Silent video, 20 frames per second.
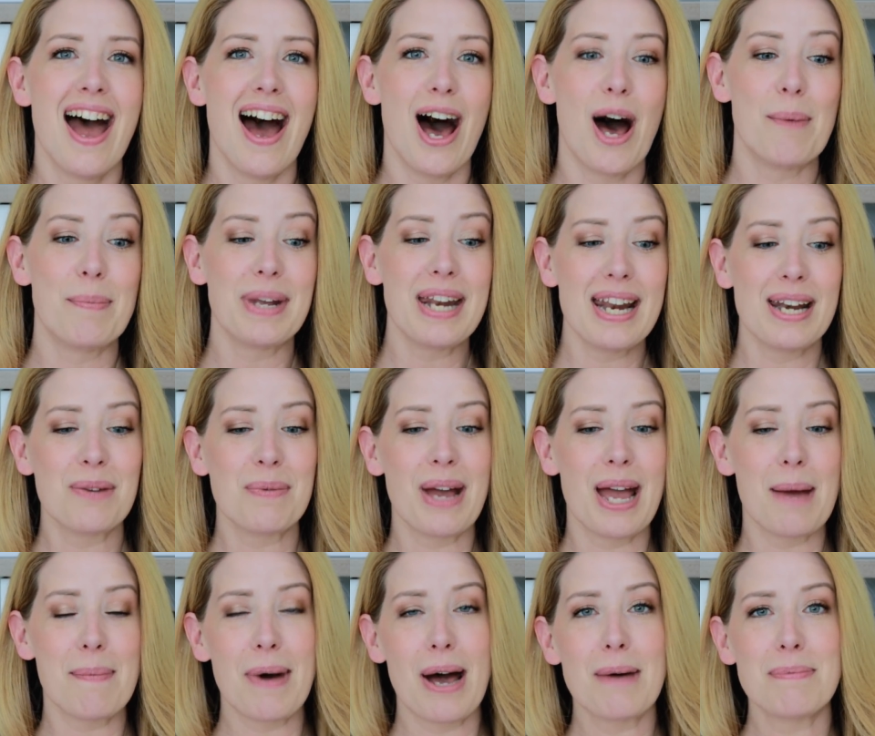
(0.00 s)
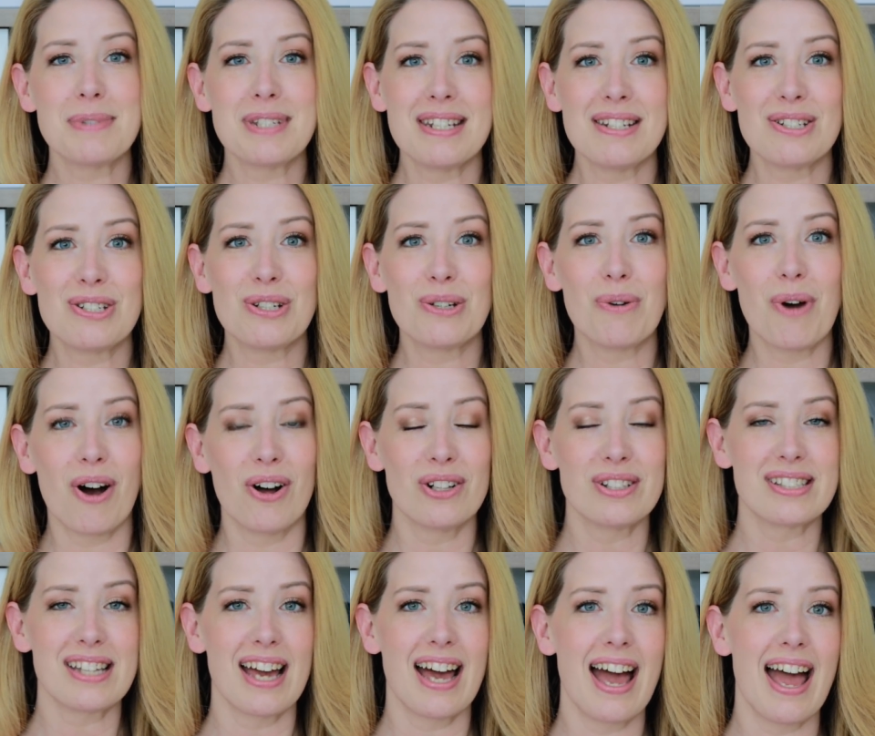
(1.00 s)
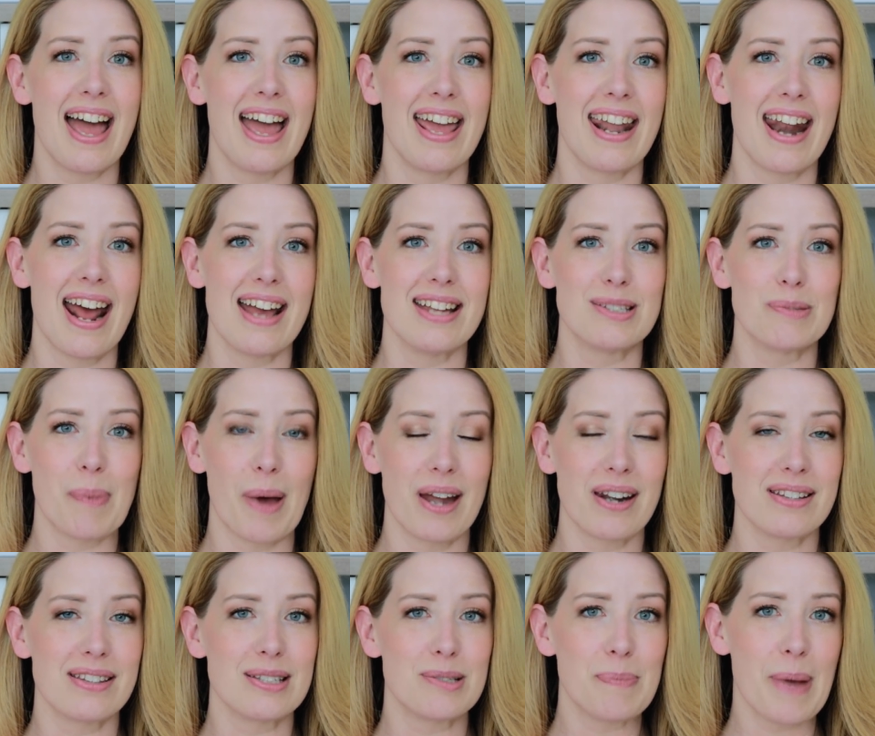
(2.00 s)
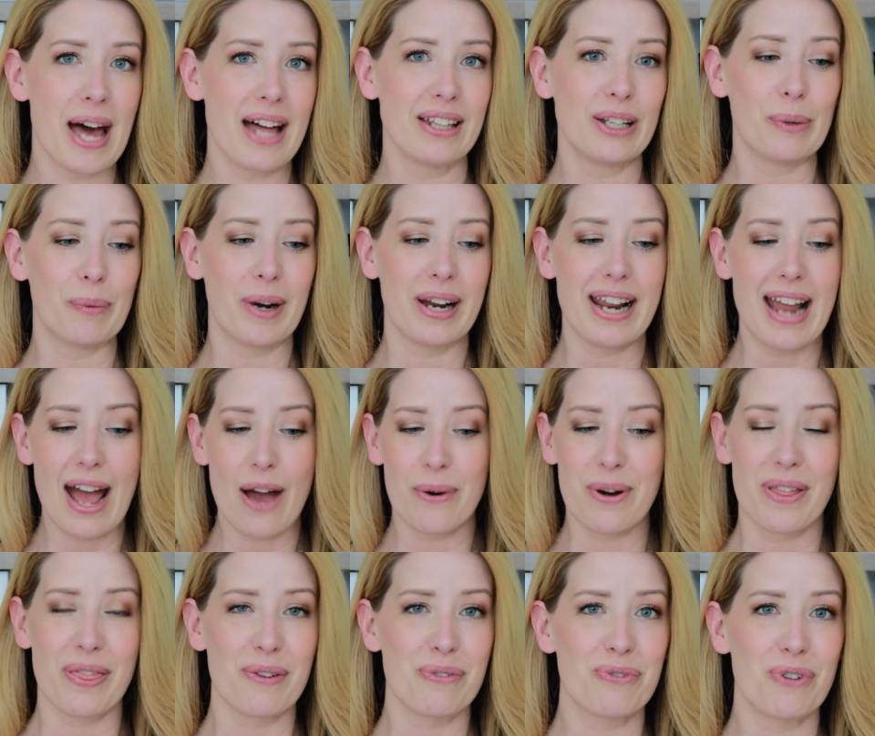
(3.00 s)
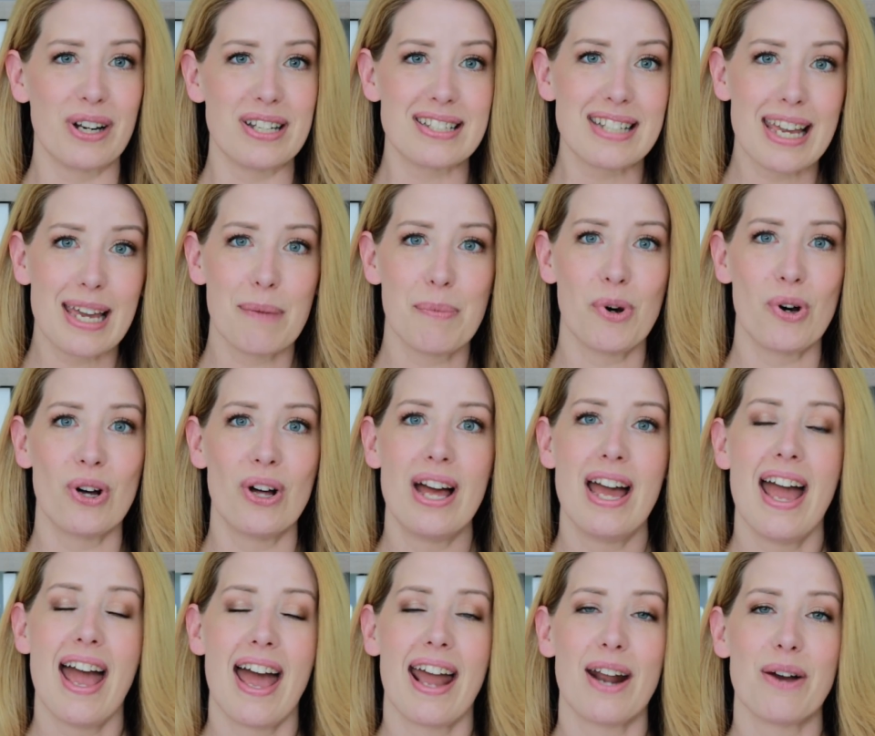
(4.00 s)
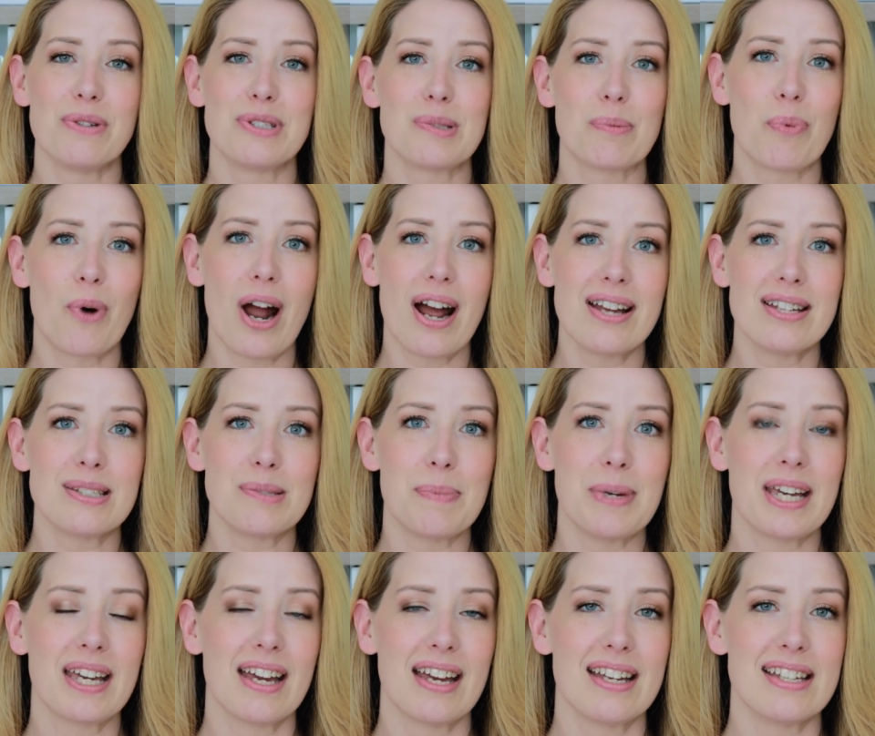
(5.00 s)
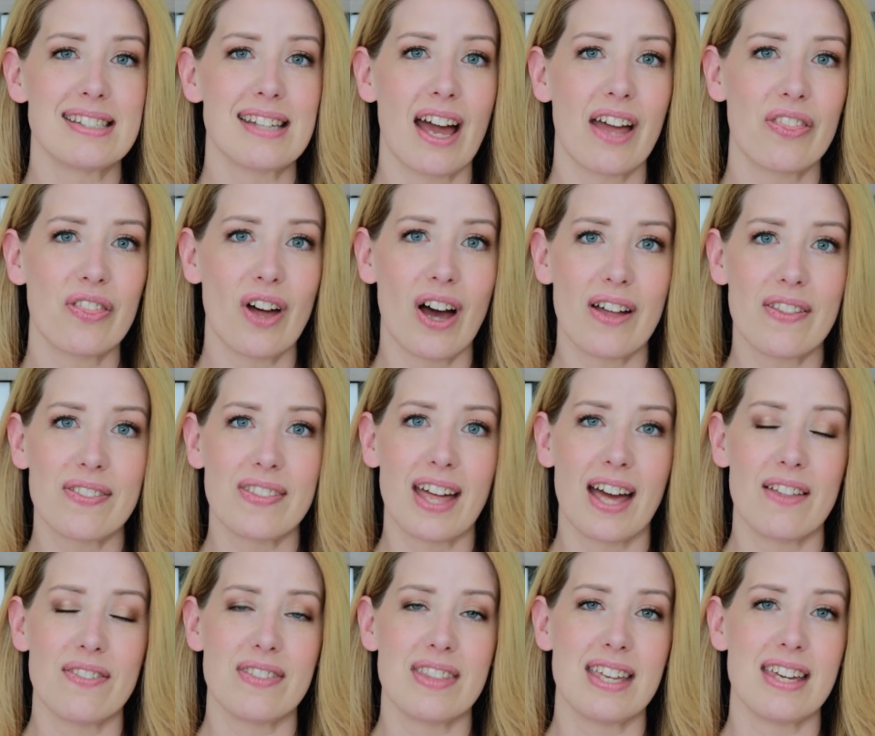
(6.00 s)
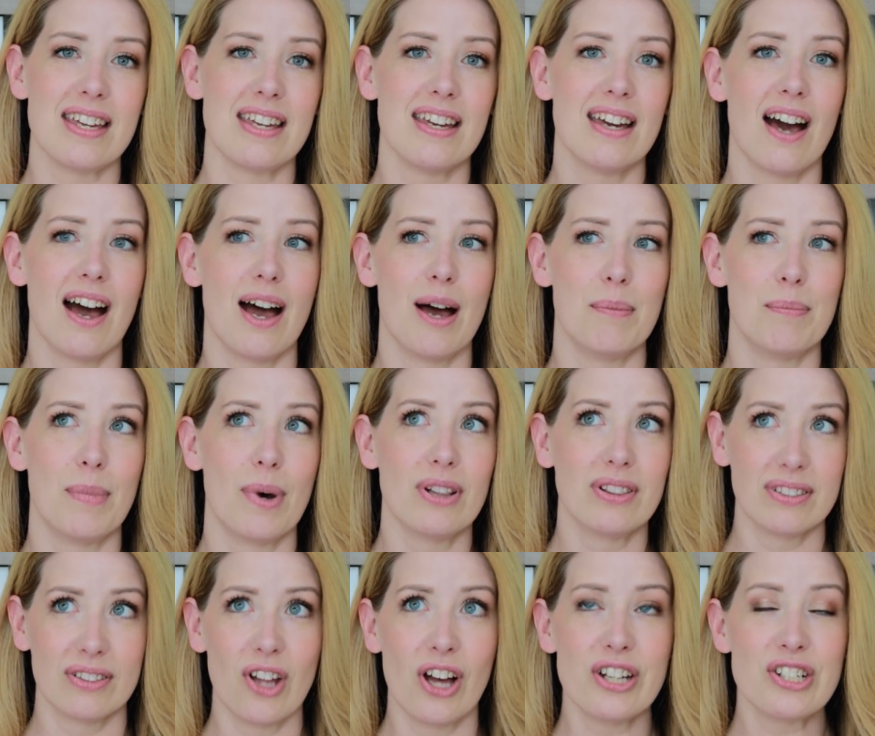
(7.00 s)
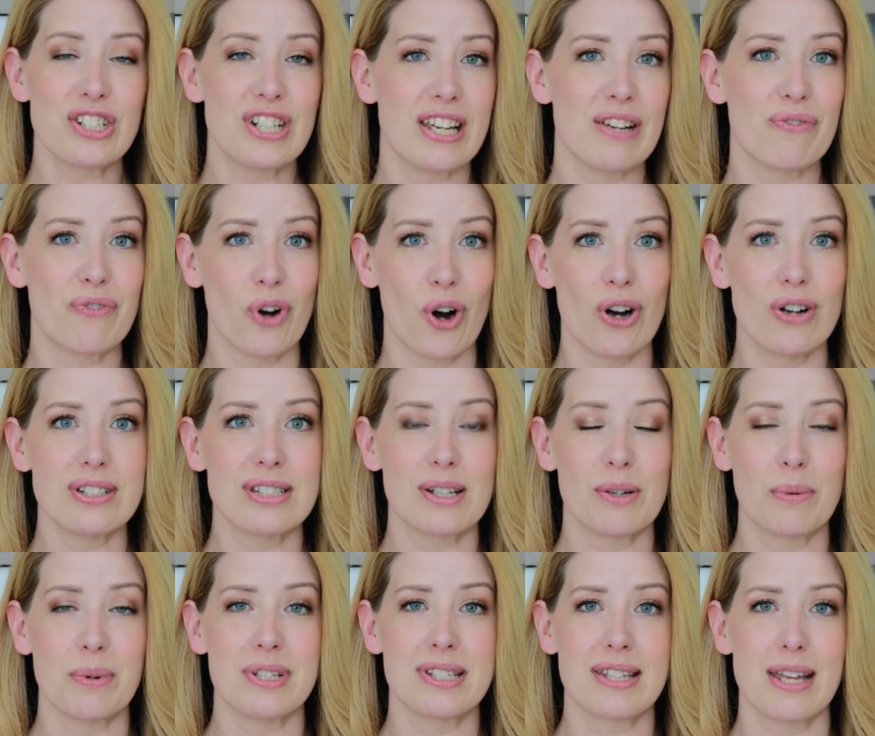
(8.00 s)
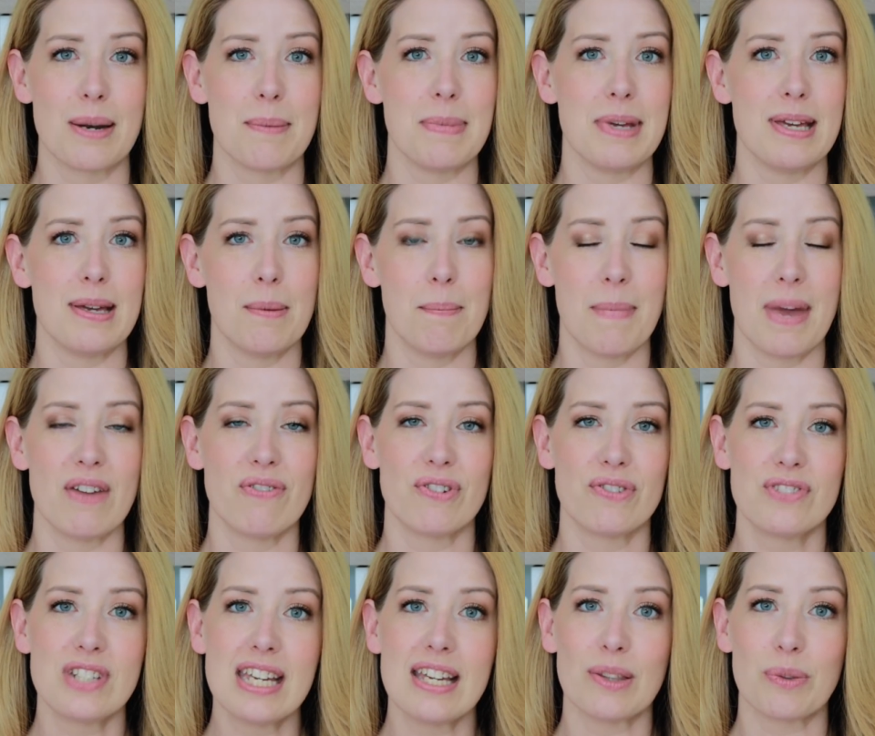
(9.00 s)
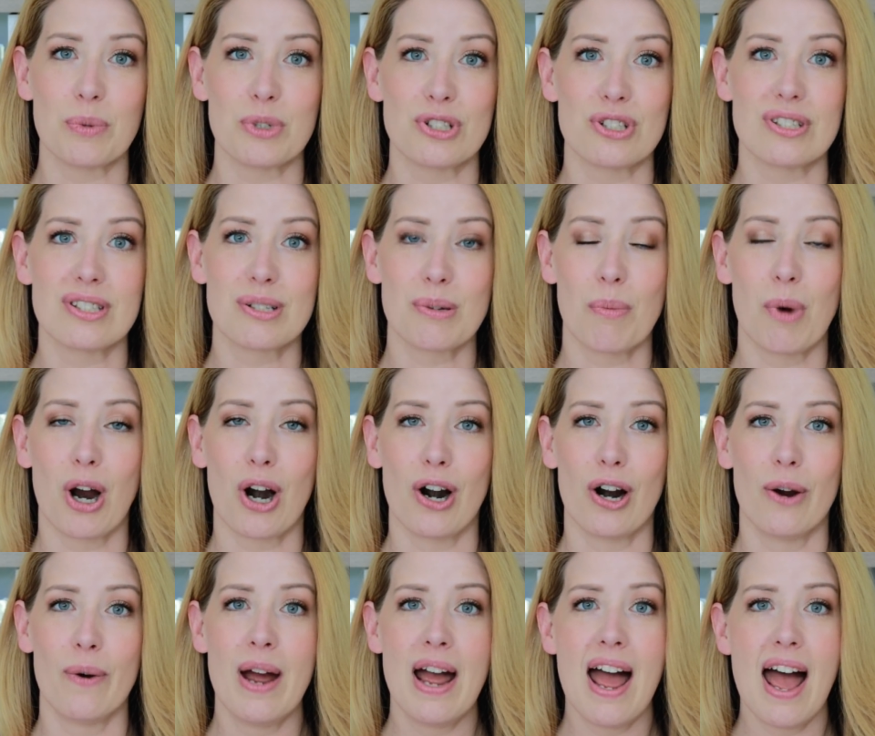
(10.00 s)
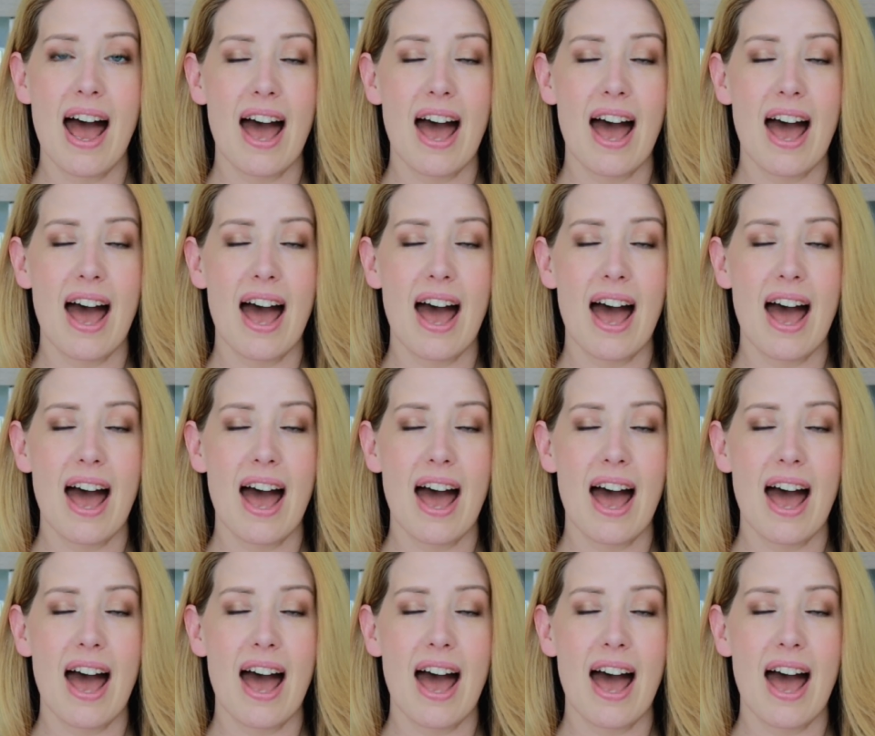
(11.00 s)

Um, but anyway, I popped into Ulta and I spotted this palette right out on the front table and I was surprised because I thought that the um, launch date for Ulta was going to be May 15th, which is tomorrow.